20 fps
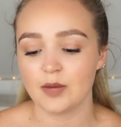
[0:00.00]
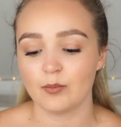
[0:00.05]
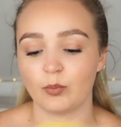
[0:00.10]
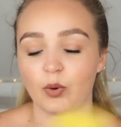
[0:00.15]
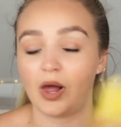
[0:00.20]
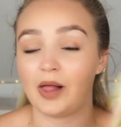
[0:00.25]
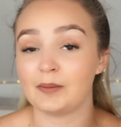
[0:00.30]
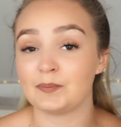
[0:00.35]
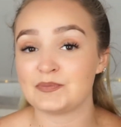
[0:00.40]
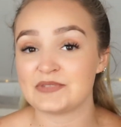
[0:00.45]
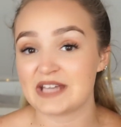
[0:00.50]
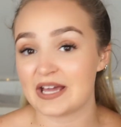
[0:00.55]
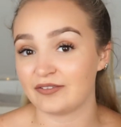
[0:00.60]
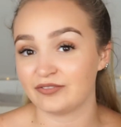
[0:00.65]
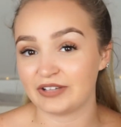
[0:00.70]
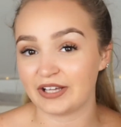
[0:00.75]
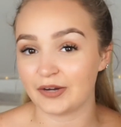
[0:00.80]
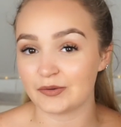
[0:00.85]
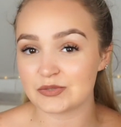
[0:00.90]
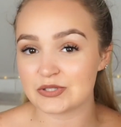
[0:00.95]
But I'm
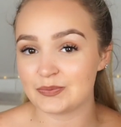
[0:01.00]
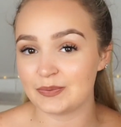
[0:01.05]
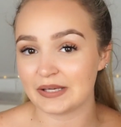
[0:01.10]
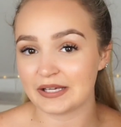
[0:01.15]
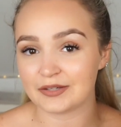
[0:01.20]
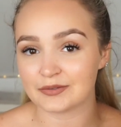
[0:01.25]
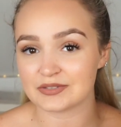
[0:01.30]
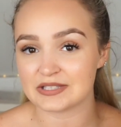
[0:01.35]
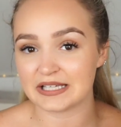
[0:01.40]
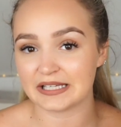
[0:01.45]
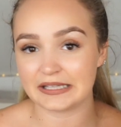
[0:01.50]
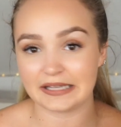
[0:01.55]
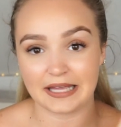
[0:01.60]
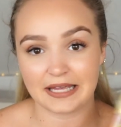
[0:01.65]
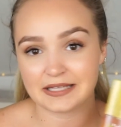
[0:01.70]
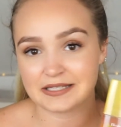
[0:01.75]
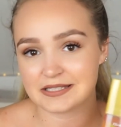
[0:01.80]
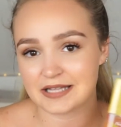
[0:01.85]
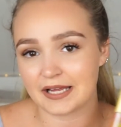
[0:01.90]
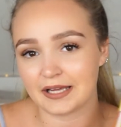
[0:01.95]
definitely going to be using
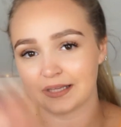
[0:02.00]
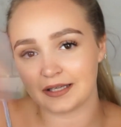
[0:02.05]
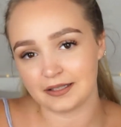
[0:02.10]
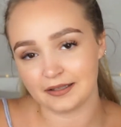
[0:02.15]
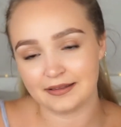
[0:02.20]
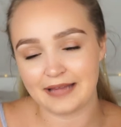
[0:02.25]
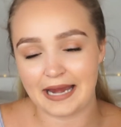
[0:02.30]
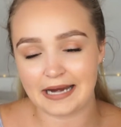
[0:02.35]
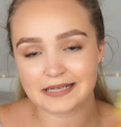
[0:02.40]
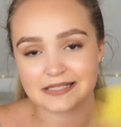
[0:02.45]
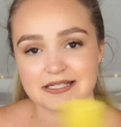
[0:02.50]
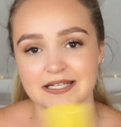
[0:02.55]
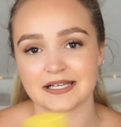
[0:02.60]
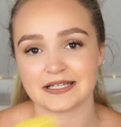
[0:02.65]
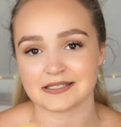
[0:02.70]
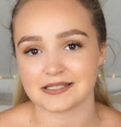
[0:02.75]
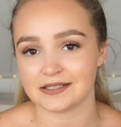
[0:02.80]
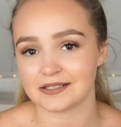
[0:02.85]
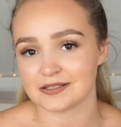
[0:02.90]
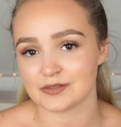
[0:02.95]
this like next
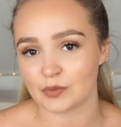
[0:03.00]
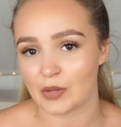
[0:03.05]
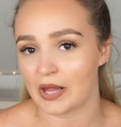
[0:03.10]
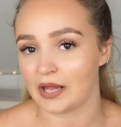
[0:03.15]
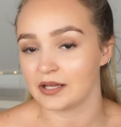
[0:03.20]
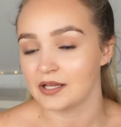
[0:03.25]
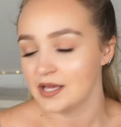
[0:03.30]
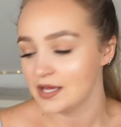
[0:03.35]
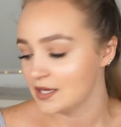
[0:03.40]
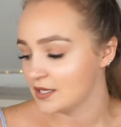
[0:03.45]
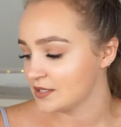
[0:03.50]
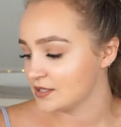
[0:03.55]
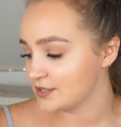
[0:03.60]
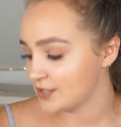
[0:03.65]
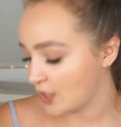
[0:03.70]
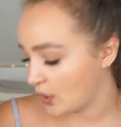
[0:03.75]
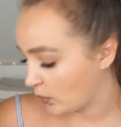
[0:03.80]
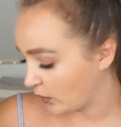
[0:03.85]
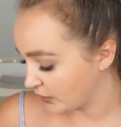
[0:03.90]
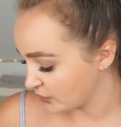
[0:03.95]
season as well.
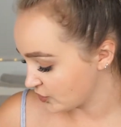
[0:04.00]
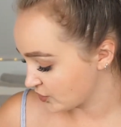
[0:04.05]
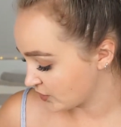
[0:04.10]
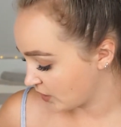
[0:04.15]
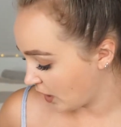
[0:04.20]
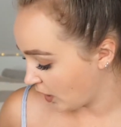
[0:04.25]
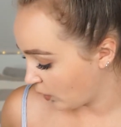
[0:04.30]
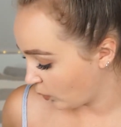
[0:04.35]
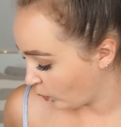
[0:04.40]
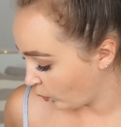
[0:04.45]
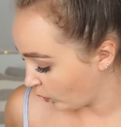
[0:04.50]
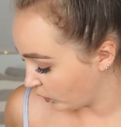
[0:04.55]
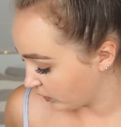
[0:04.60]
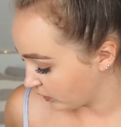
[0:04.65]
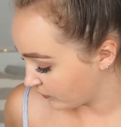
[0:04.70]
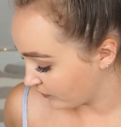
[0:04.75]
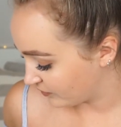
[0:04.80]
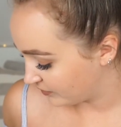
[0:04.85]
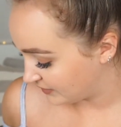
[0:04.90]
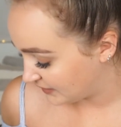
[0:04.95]
So I just got one
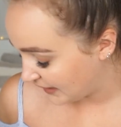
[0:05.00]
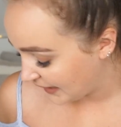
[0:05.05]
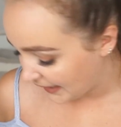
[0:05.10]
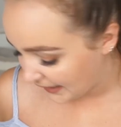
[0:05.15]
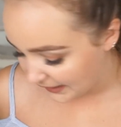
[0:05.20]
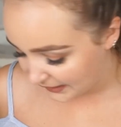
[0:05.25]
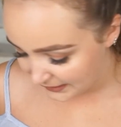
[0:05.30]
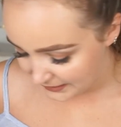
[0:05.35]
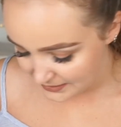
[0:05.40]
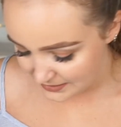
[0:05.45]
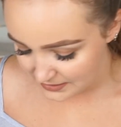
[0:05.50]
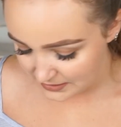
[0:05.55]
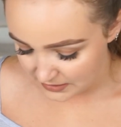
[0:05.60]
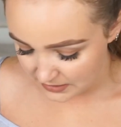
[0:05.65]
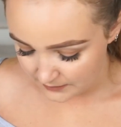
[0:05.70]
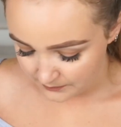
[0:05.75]
of these.